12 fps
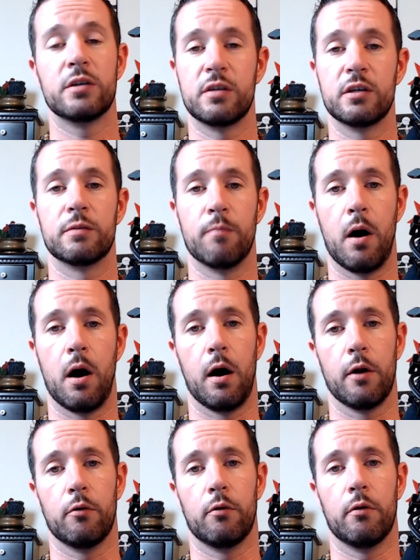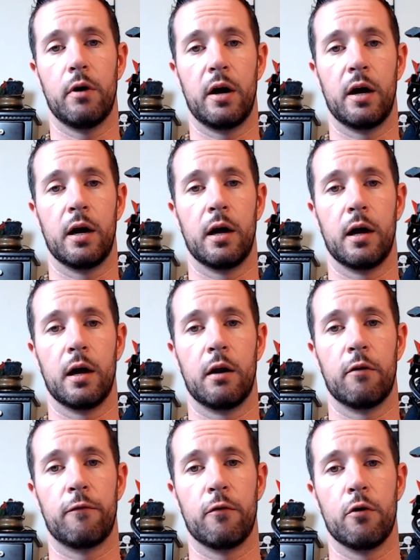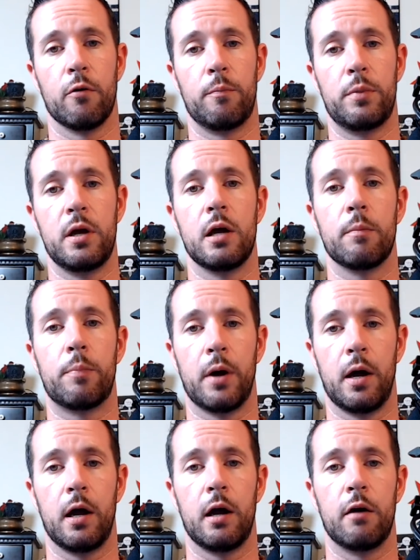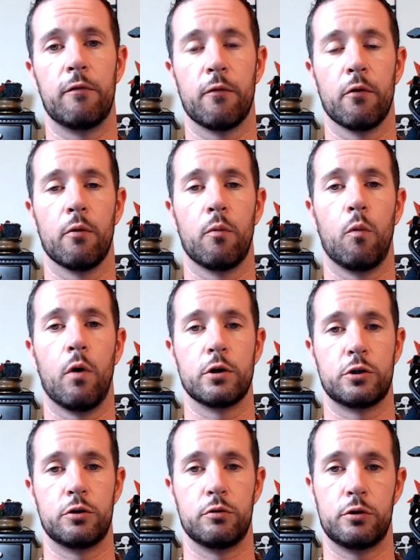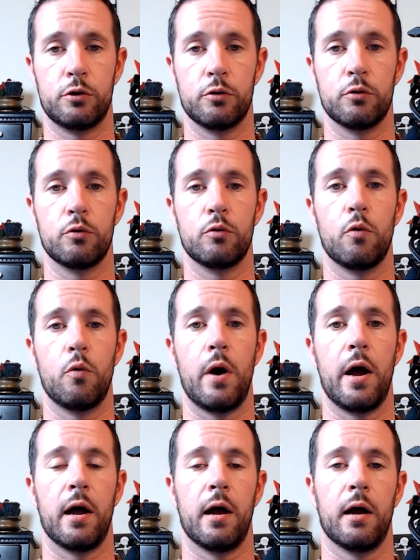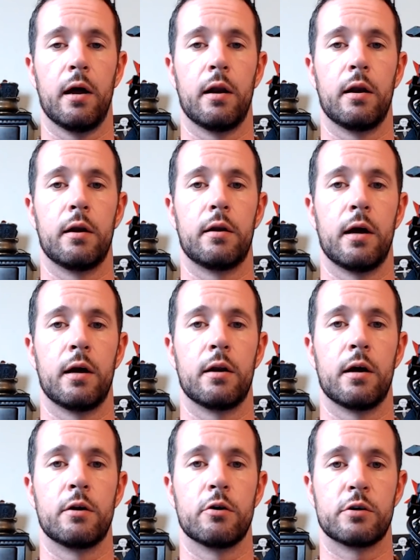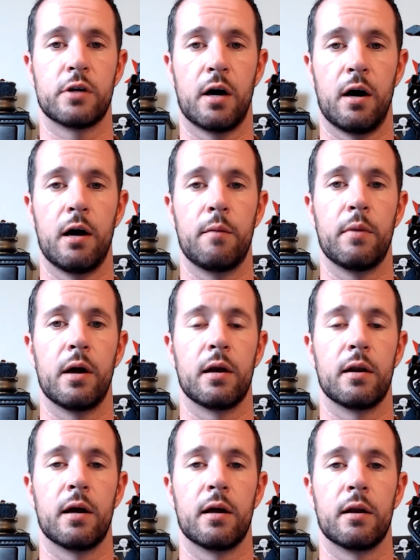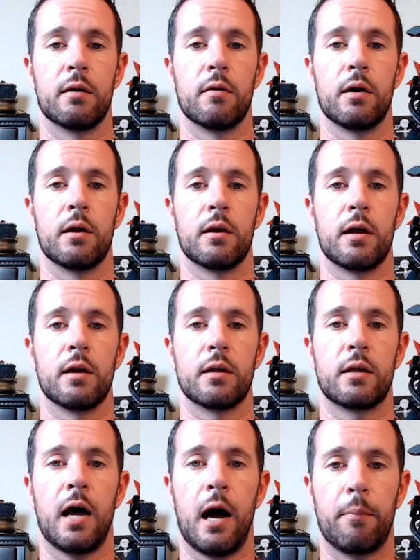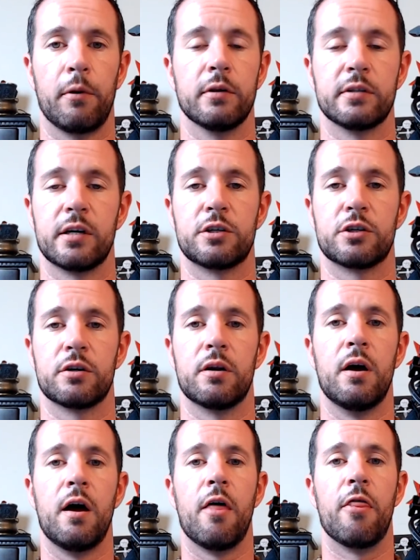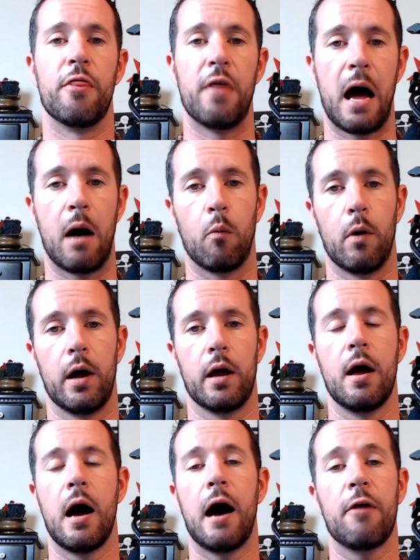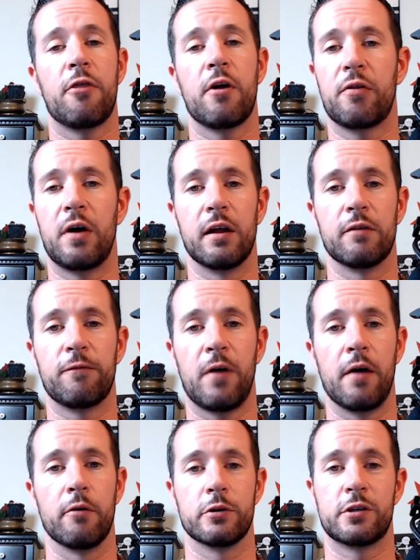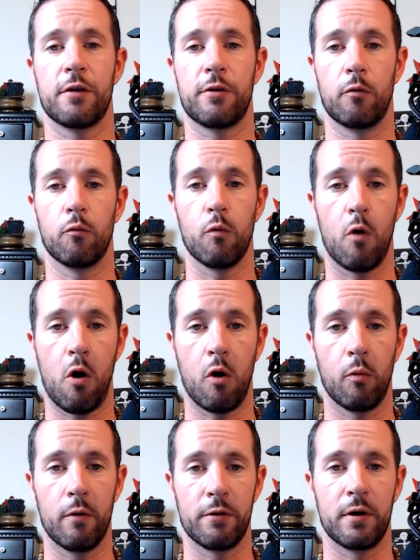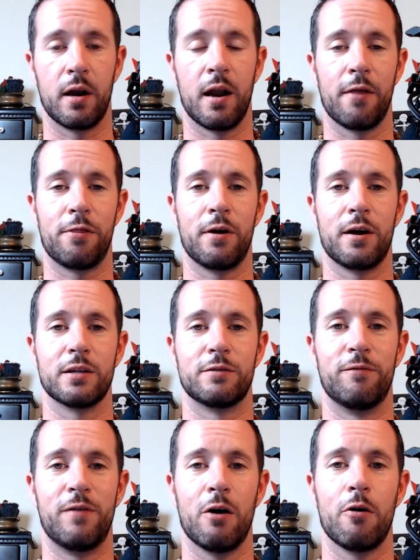business model and for being paid for what you do and your time and capitalization that way. I think that it's fine. There's nothing wrong with it, and I think it's